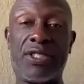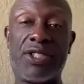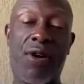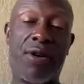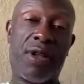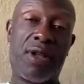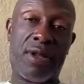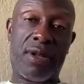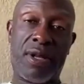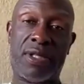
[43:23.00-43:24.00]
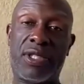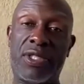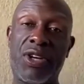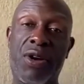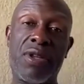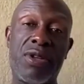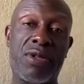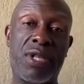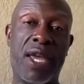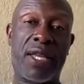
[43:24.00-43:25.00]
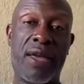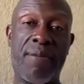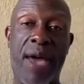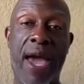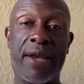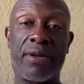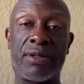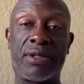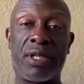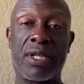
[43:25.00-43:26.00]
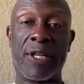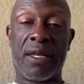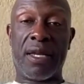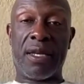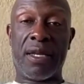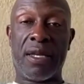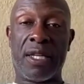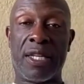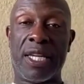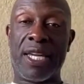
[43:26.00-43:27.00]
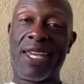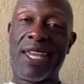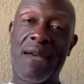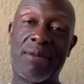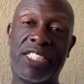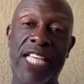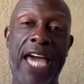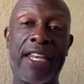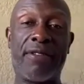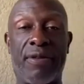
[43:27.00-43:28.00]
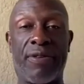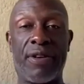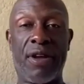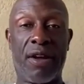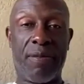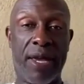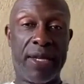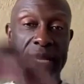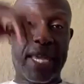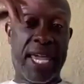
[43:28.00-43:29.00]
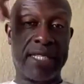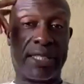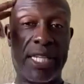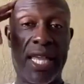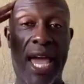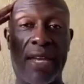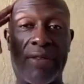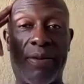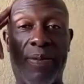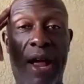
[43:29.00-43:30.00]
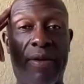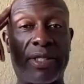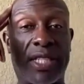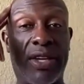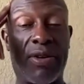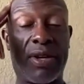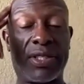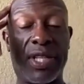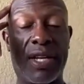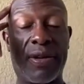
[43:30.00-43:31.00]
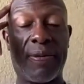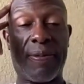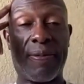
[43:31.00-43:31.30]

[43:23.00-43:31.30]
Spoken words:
journey. It's the journey you take that matters. And again, I'm saddened for young men that can't see that and for parents that don't understand it.